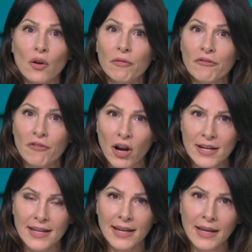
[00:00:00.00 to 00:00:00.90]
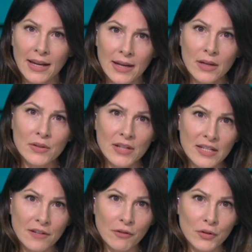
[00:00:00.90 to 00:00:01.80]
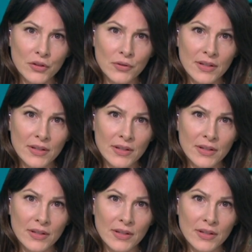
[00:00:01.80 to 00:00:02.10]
on Friday. Stacey Foster is